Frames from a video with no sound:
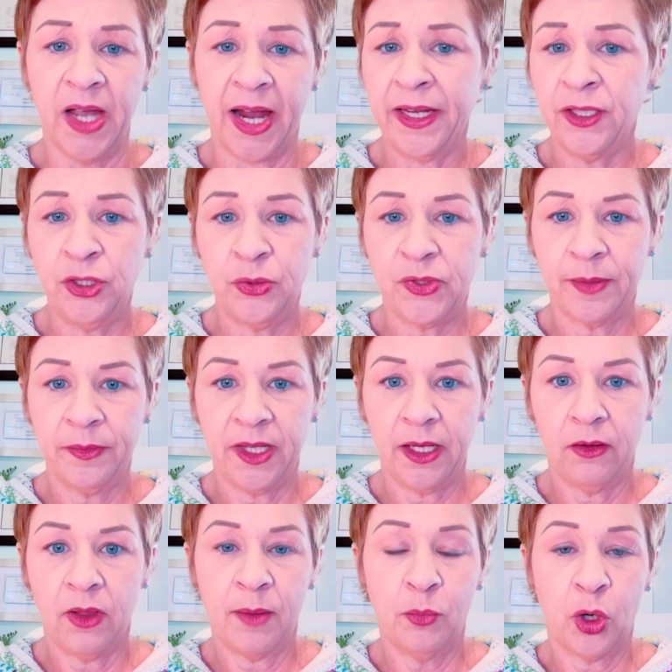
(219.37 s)
I can do something
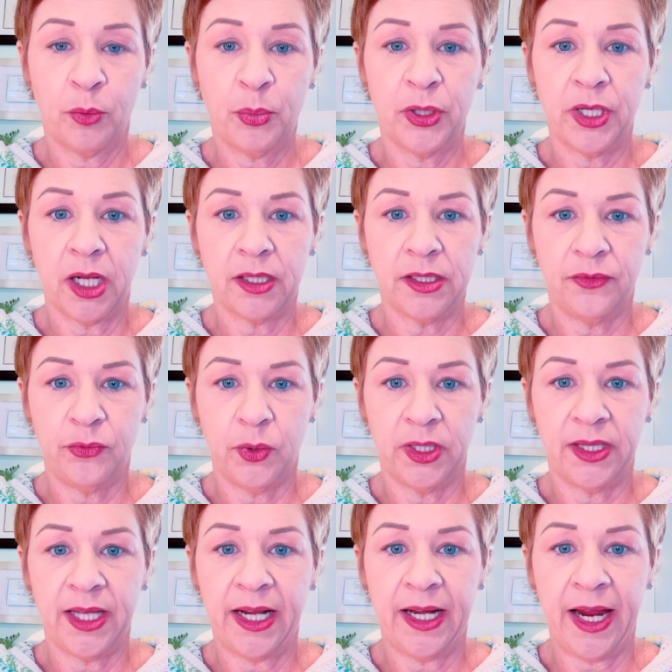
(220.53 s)
a lot more productive
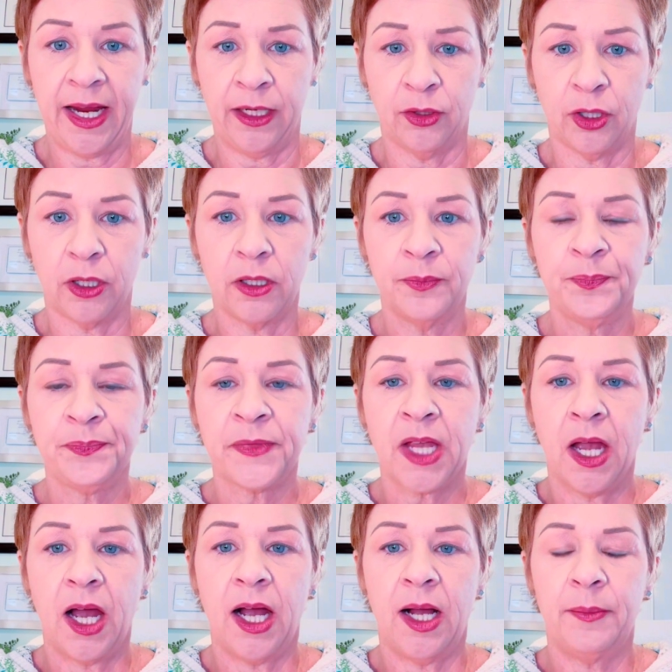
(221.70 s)
with that anger.
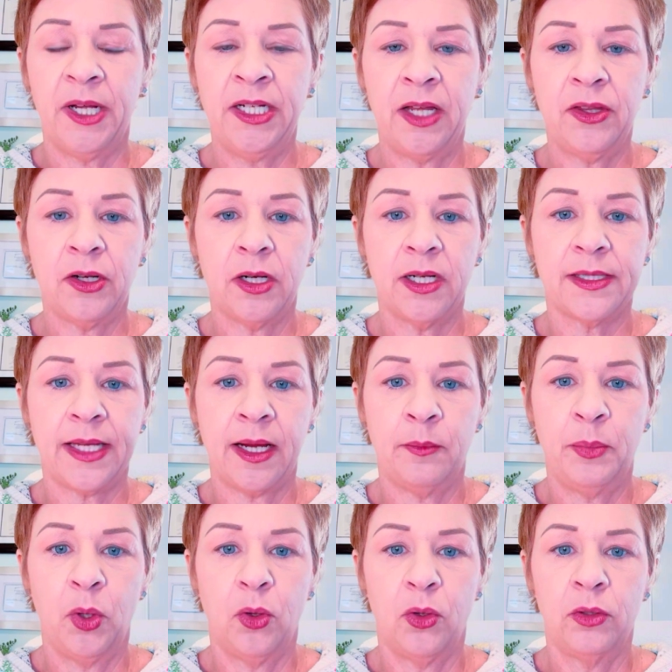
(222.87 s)
Another
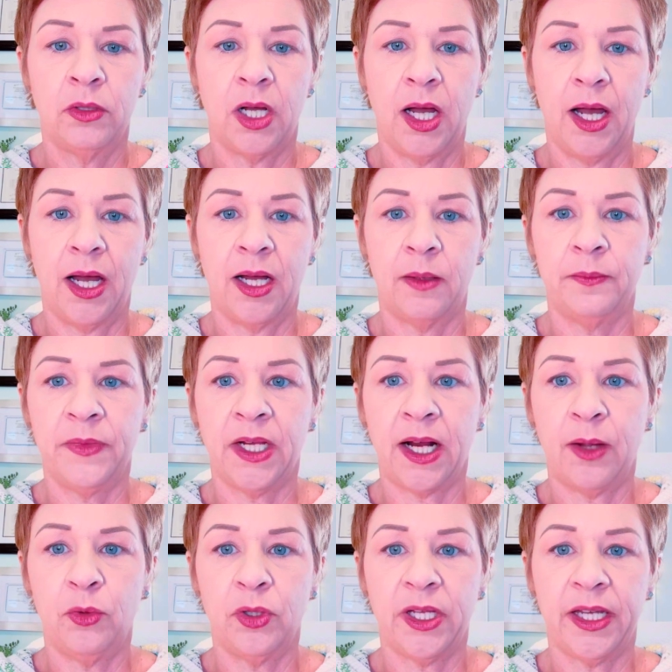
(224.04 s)
example that
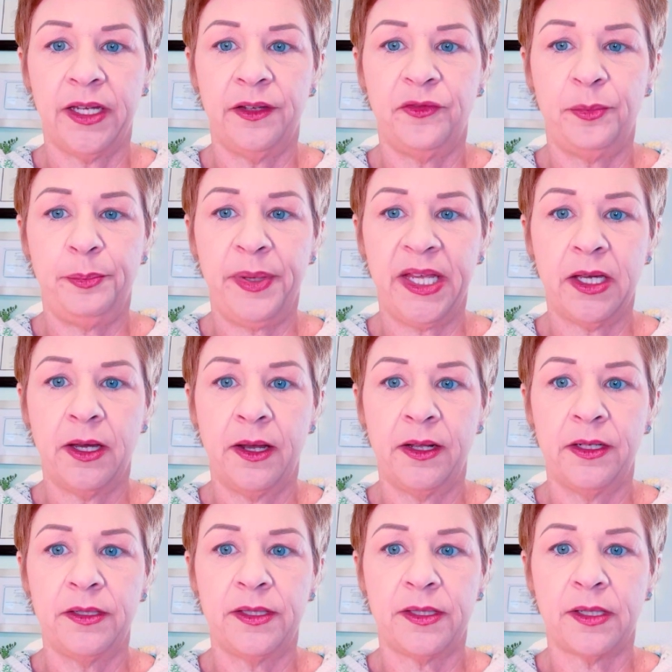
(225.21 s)
I will give,
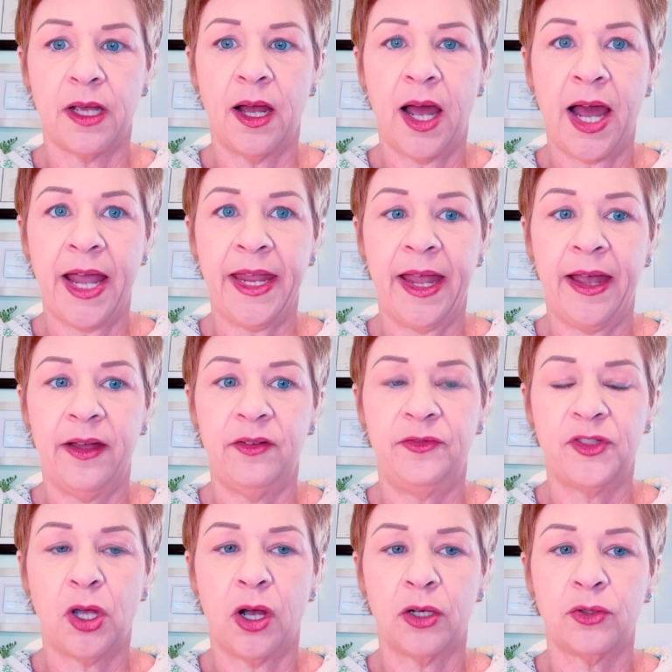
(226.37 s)
because I have
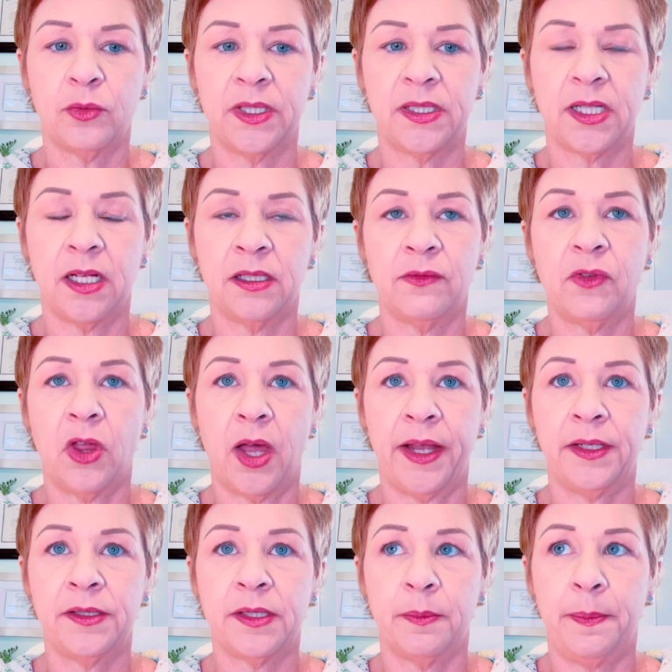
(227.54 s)
talked with tons of
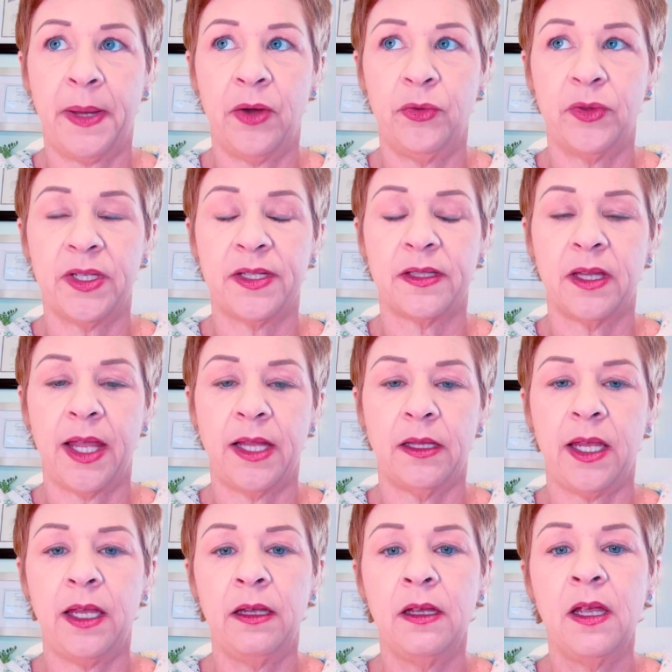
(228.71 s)
clients about this
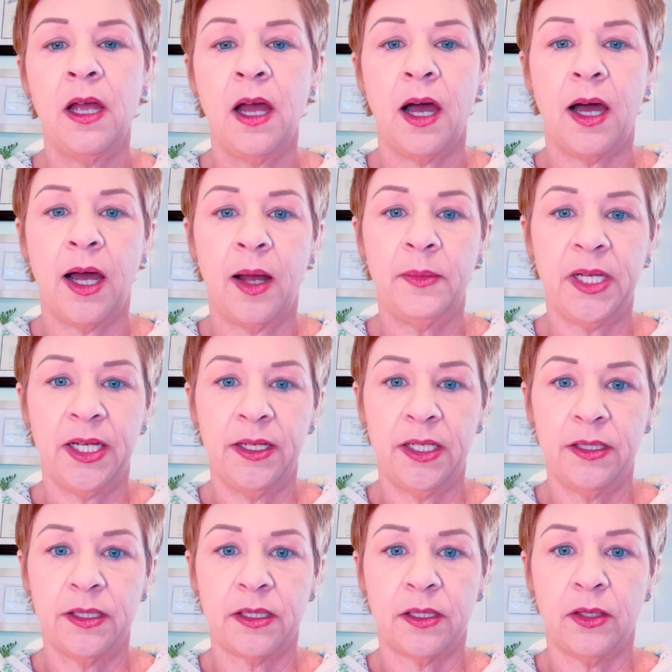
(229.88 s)
lately,
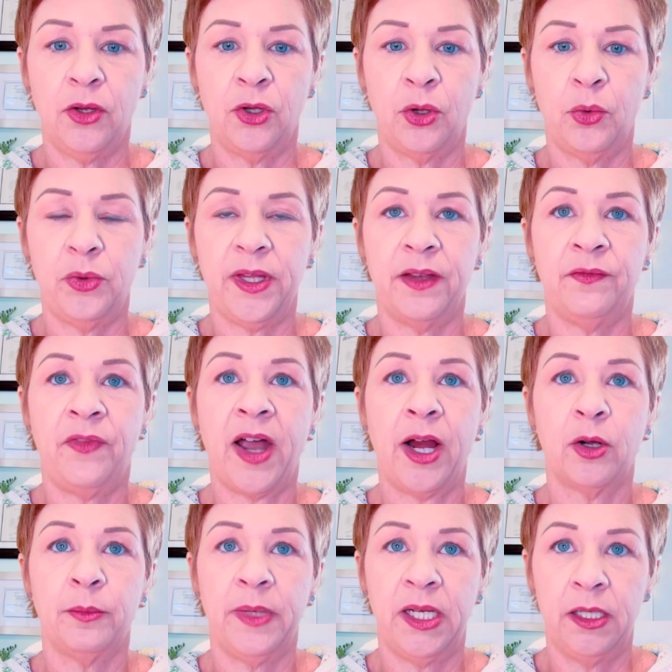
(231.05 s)
is, the
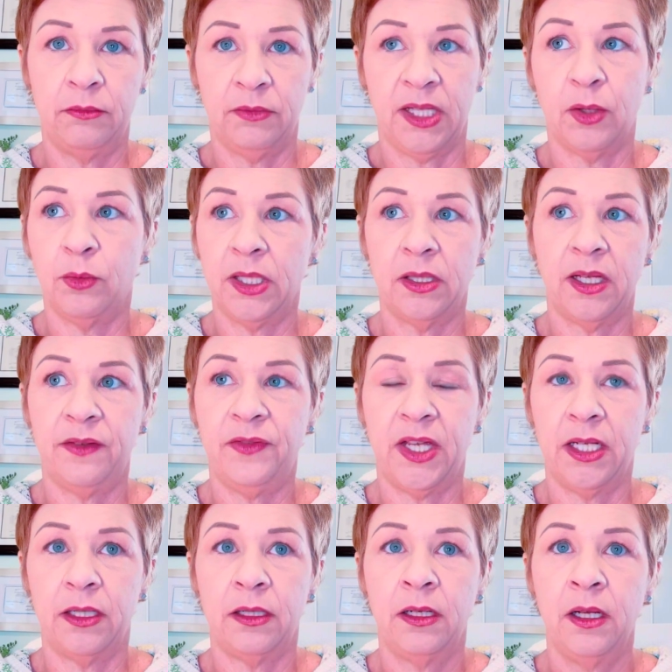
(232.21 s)
environment that we live
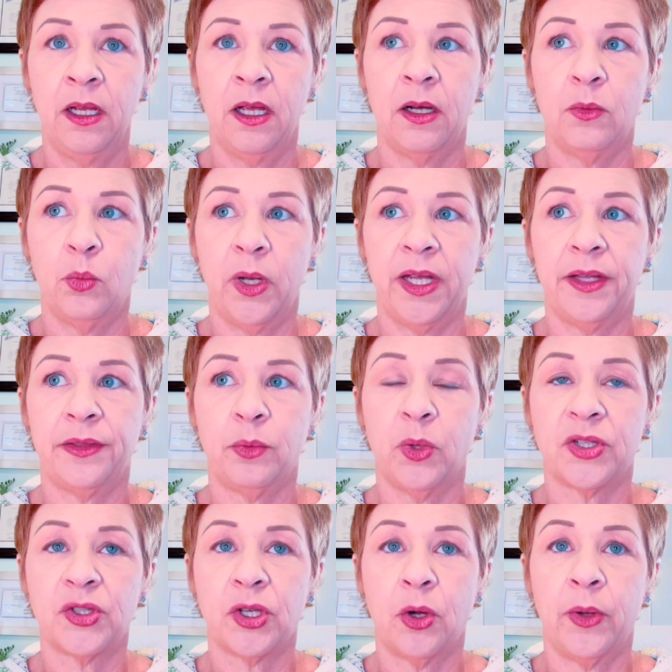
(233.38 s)
in with
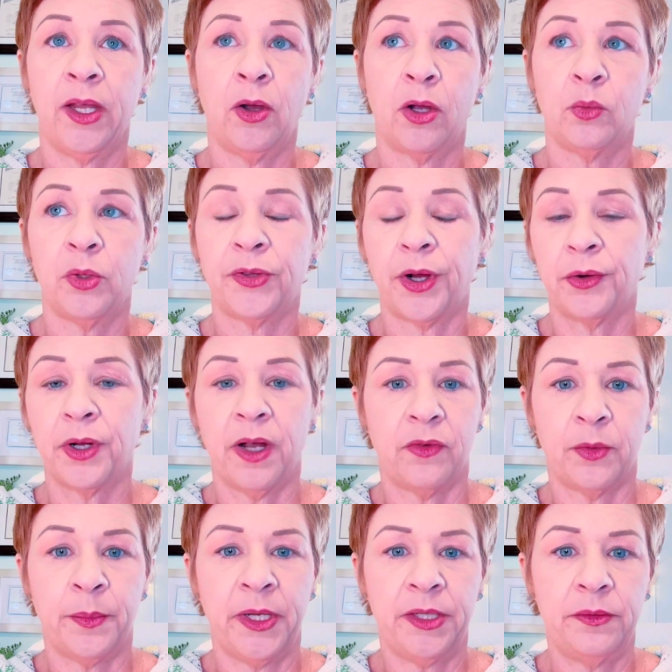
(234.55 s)
what's going on with our
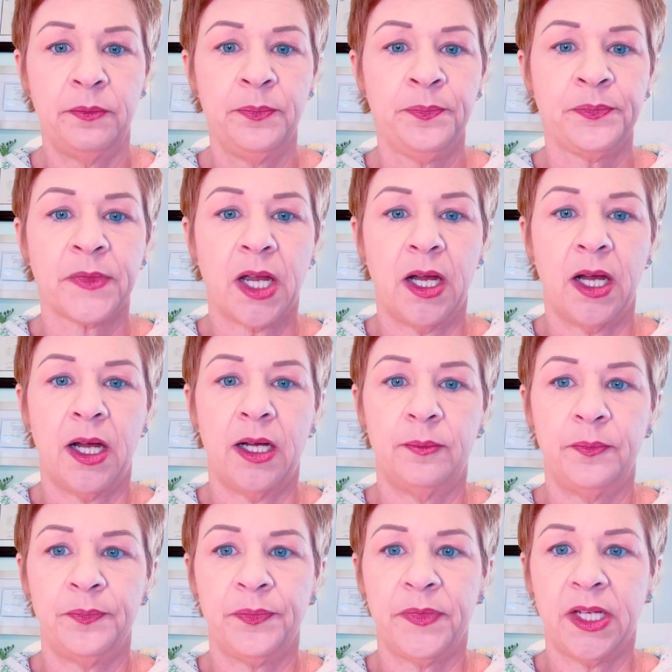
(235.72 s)
government.
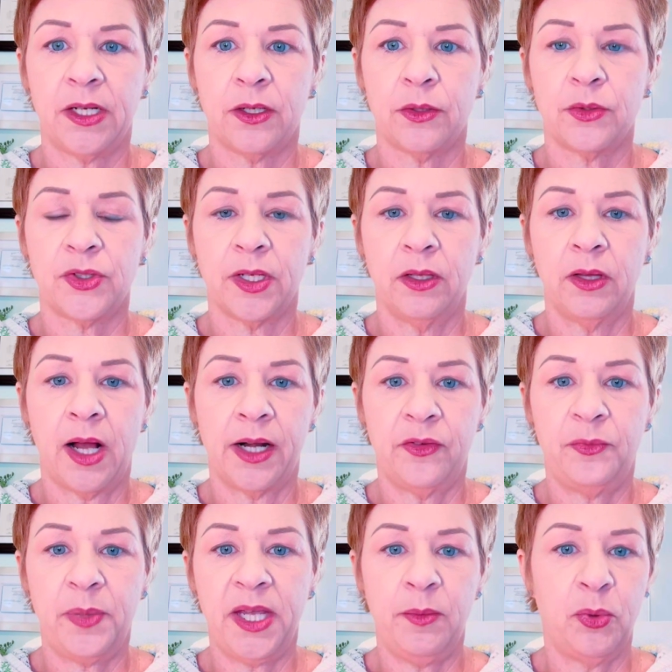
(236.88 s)
There's a lot
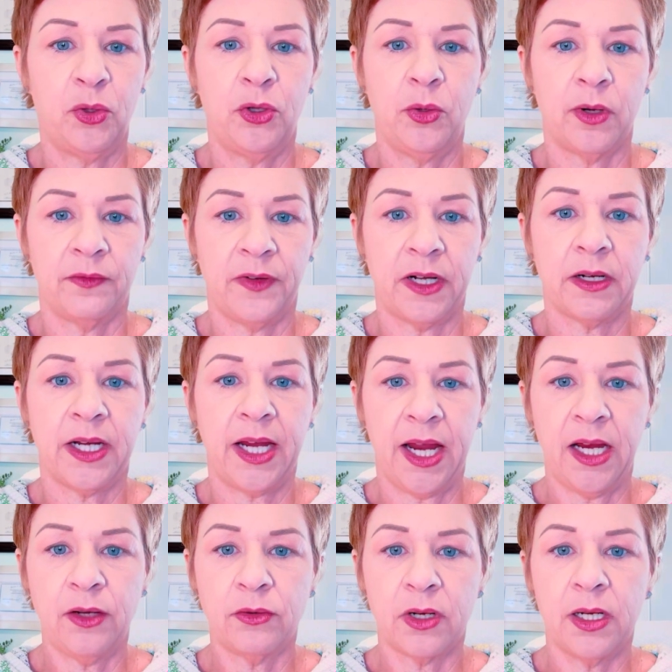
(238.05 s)
of people who are very
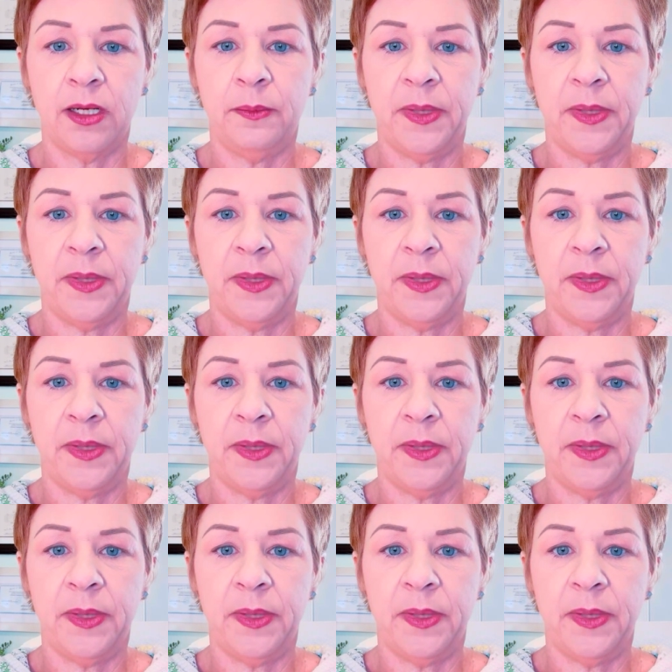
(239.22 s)
angry